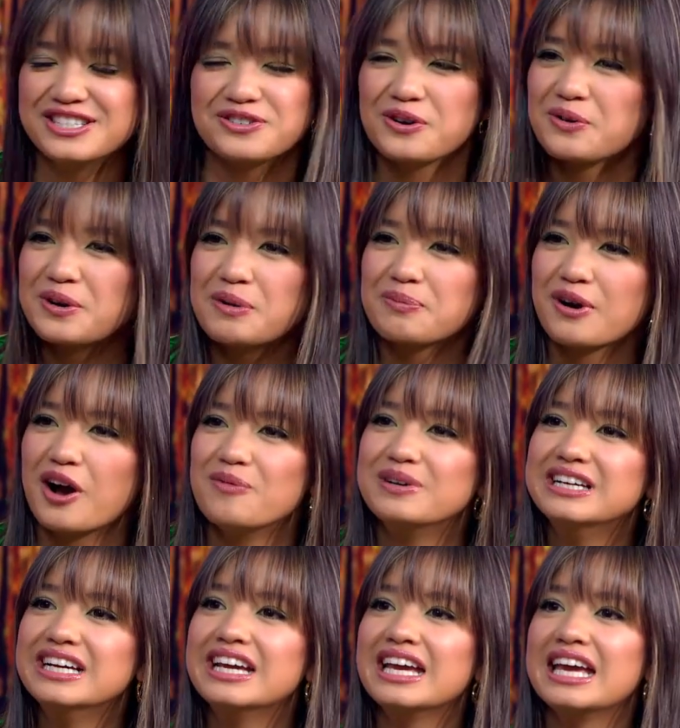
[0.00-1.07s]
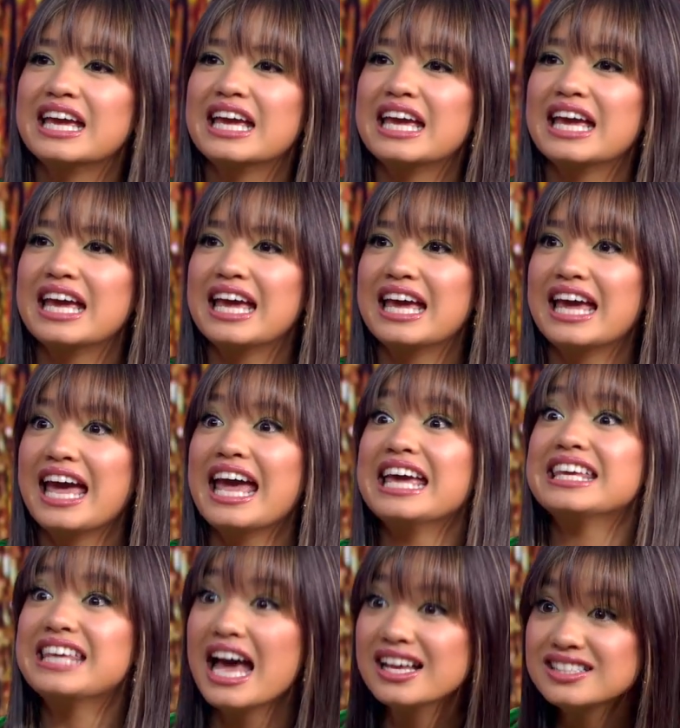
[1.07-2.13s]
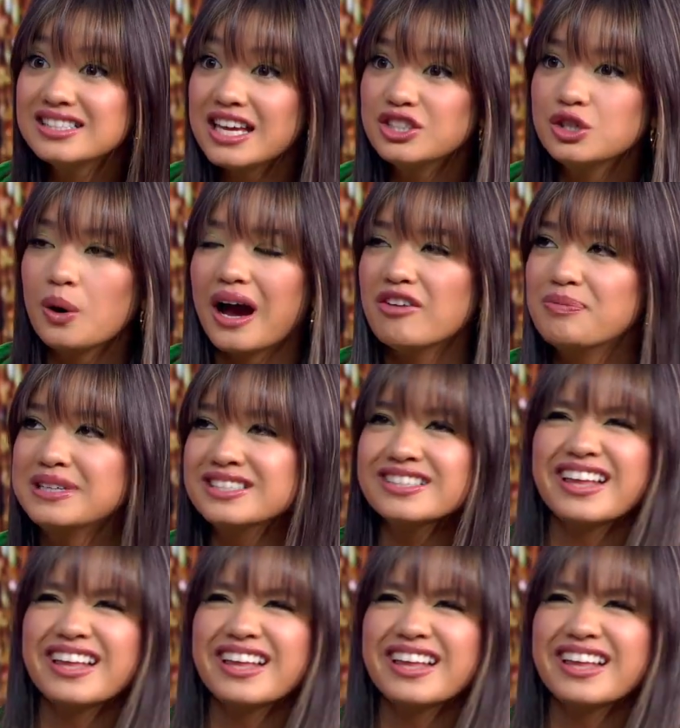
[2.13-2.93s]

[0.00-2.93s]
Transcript: to a but real Disney prom. But Disney has its own prom. Yes, they do. I've been to